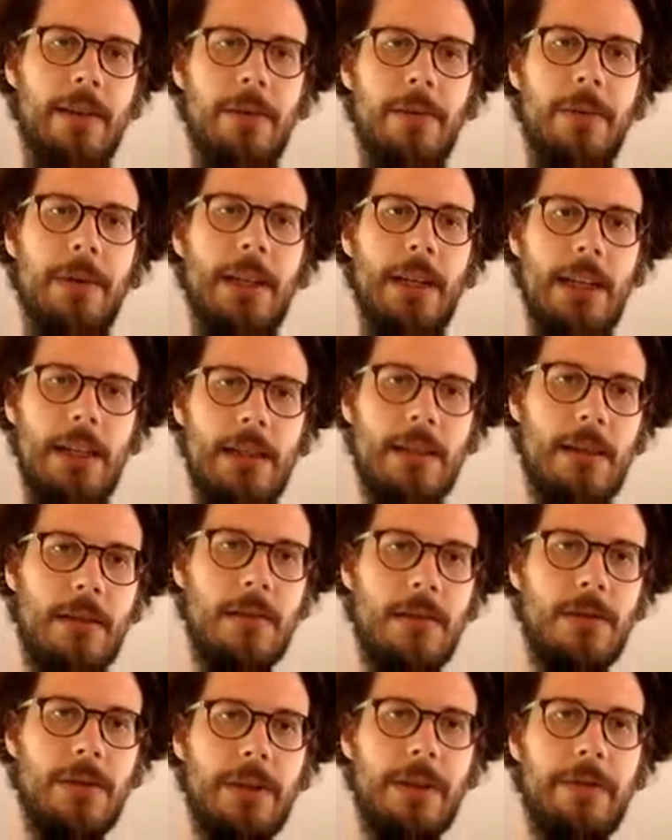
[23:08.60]
We need some
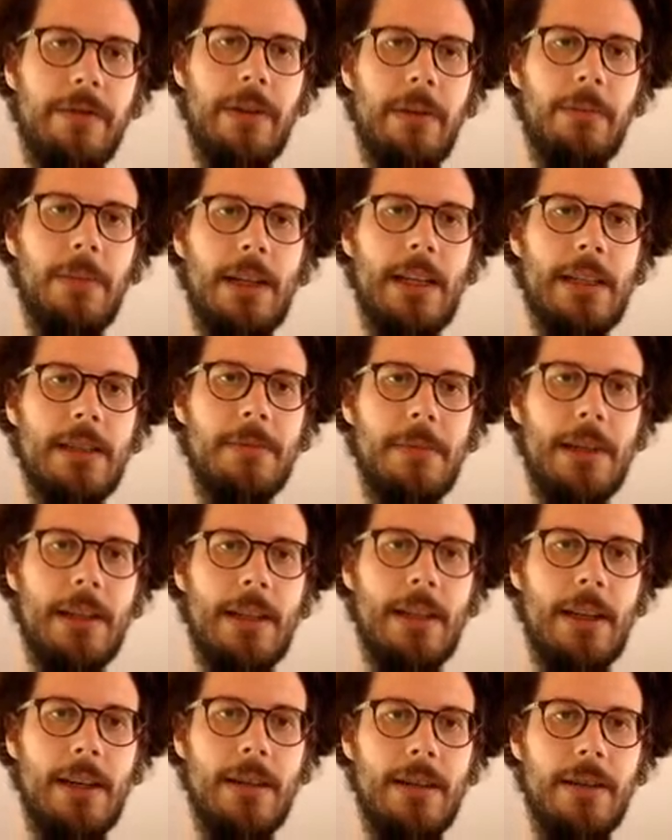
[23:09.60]
sort of replacement
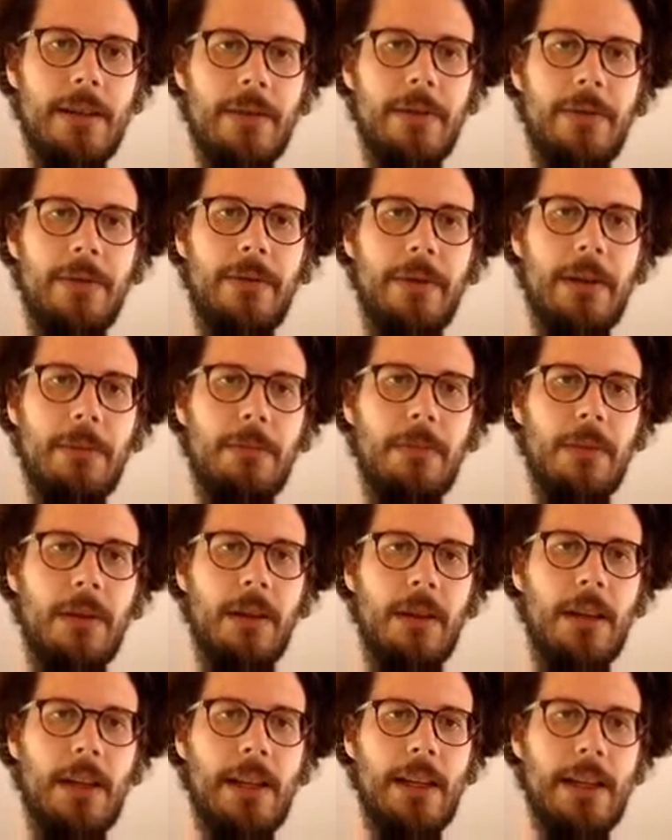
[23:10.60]
here too.
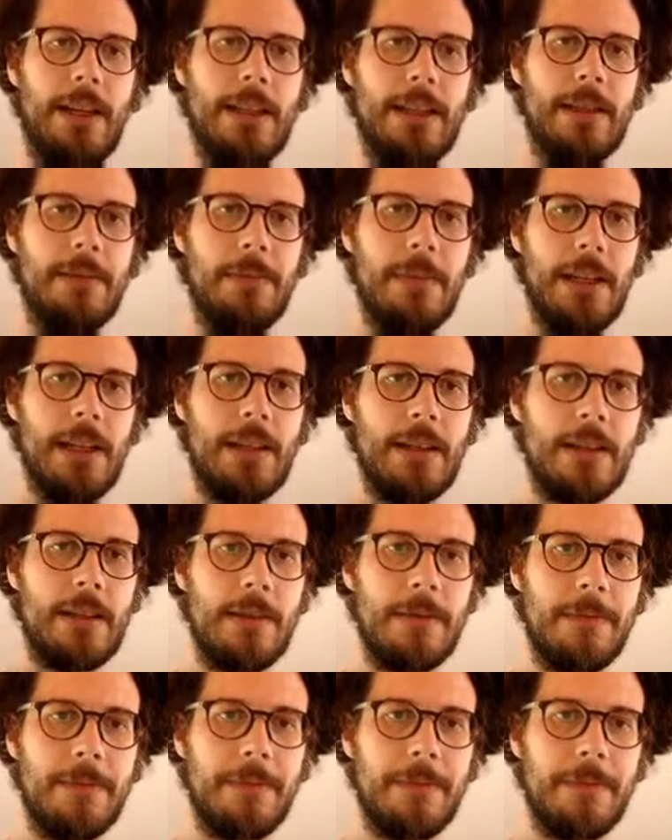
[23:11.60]
Replacement.